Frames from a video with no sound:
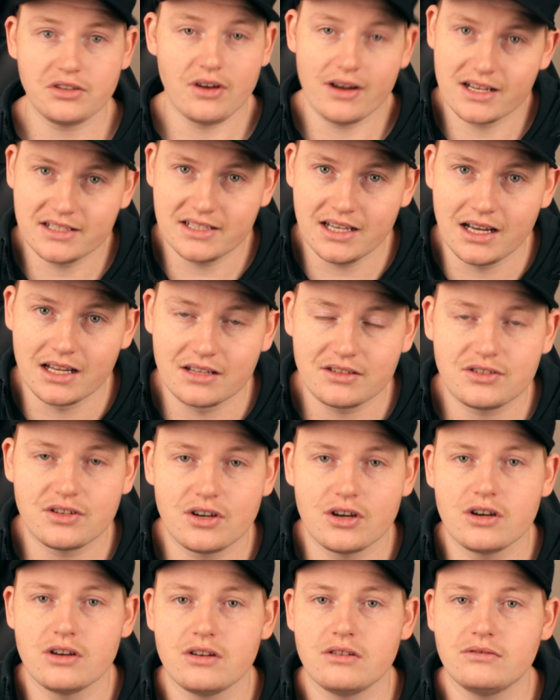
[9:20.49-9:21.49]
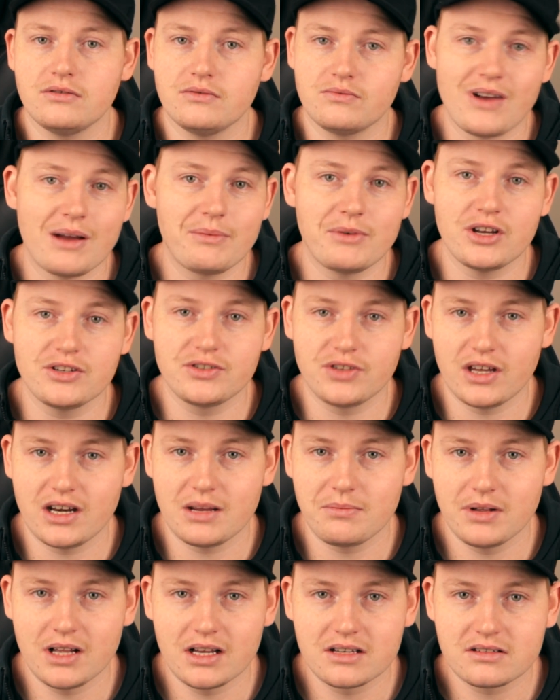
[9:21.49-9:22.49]
Tigers aren't. So Rabbitohs
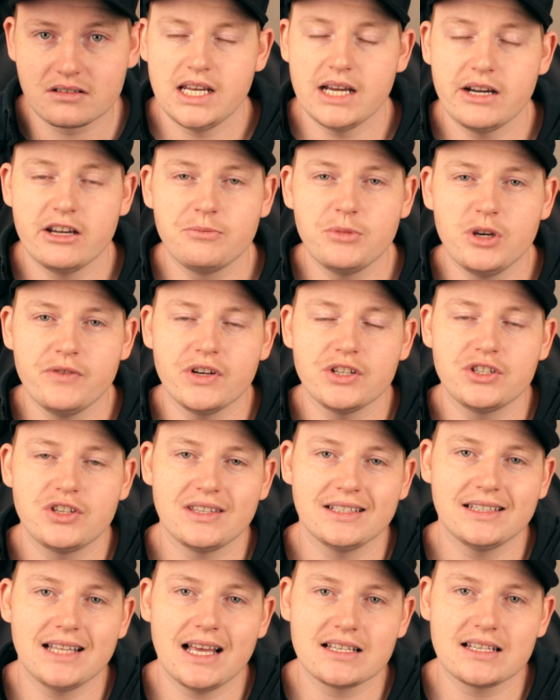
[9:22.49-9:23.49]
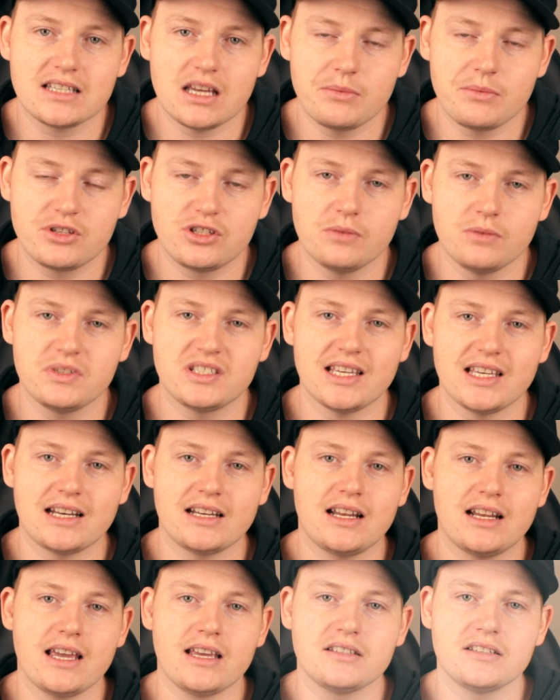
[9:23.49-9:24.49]
13+. Now we move on to the last game of Super
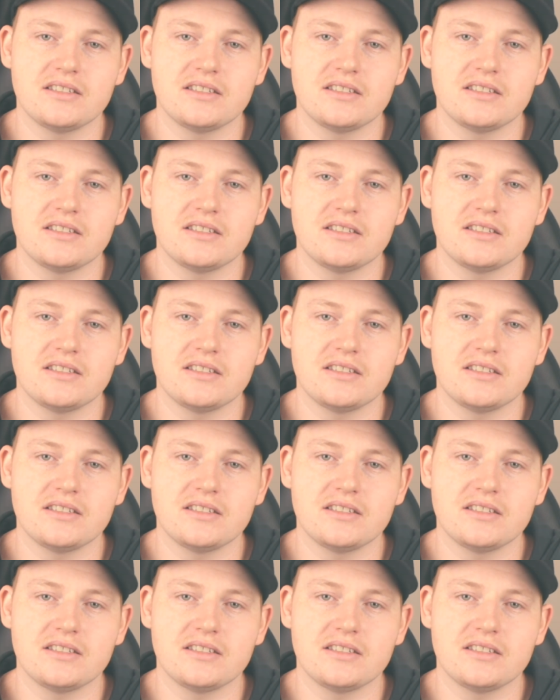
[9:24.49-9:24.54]
Saturday.